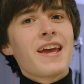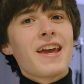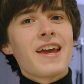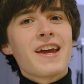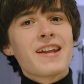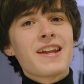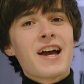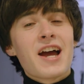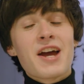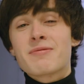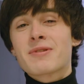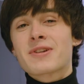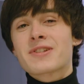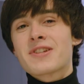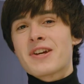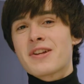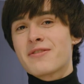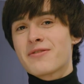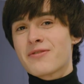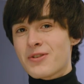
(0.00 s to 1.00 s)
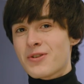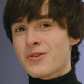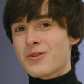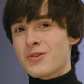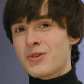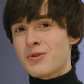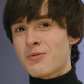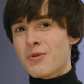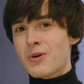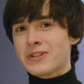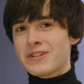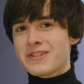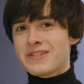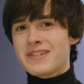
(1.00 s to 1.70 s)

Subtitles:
and I'm excited for you all to